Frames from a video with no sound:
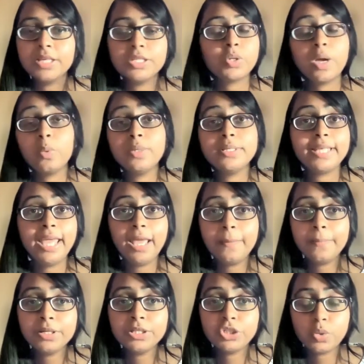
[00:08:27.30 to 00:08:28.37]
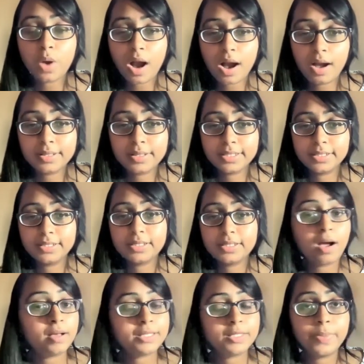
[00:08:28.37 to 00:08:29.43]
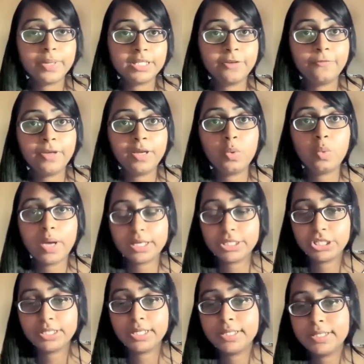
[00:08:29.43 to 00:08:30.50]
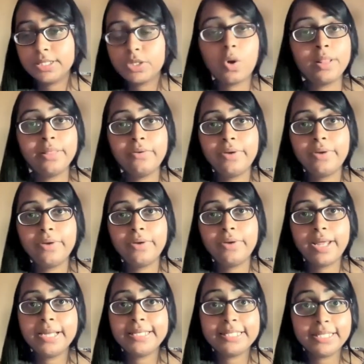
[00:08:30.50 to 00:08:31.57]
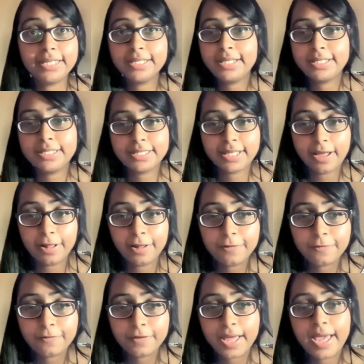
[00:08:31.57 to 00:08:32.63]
So I was able to ask task-specific questions on the Redmine ticket itself